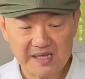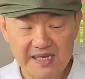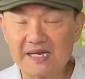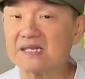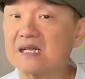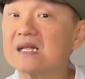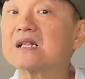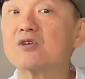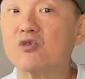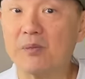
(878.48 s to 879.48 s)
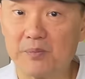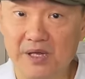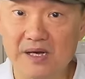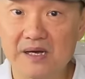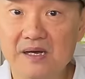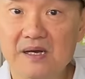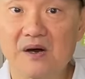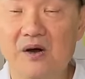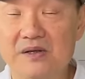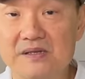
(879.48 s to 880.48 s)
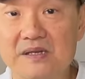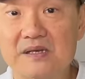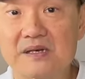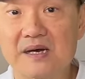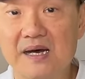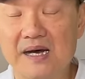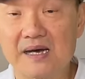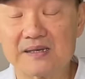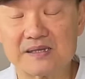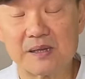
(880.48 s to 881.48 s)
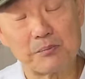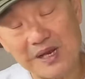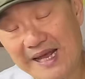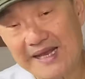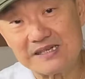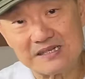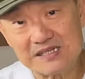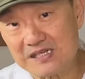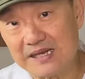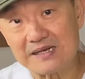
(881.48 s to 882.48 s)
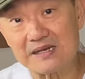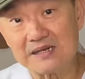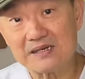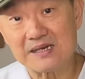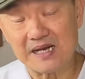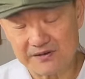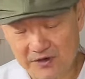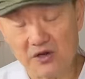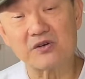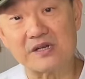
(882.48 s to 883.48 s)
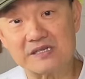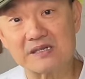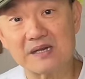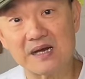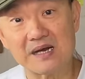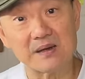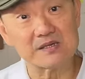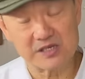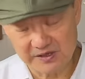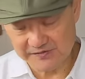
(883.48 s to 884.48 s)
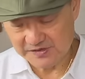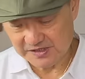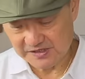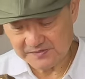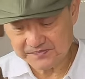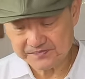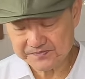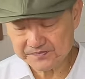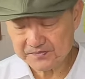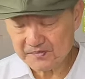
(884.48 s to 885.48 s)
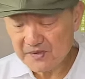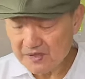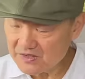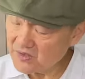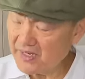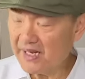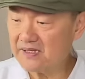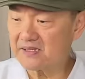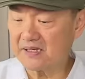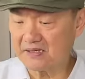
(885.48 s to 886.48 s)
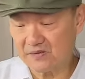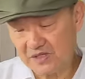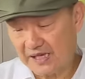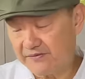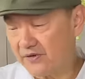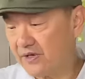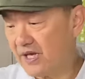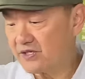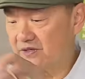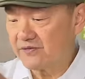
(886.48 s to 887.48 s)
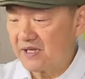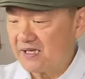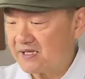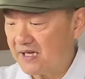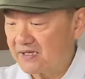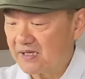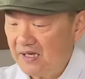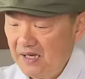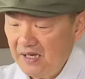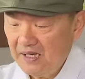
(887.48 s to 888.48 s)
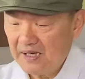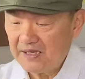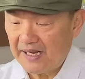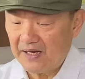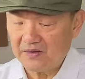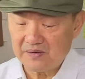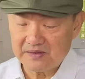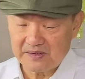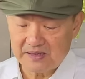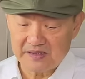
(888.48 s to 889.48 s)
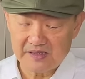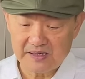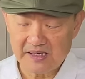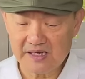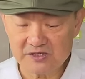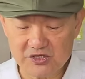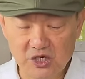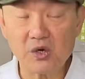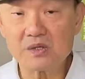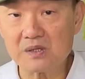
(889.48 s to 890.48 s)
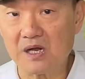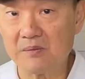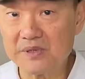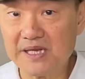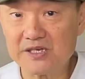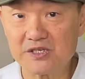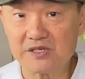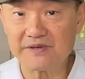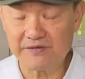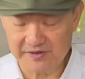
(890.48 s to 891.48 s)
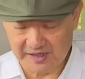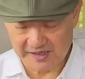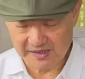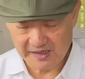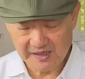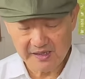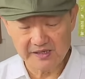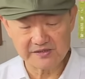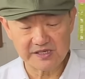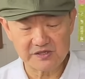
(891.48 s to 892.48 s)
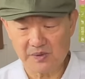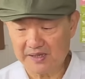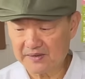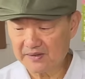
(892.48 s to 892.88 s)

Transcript: it is a little grippier on the plain, slick kind of concrete surfaces. So it has a slight variation for that sense. Now, a total combination of everything is this one.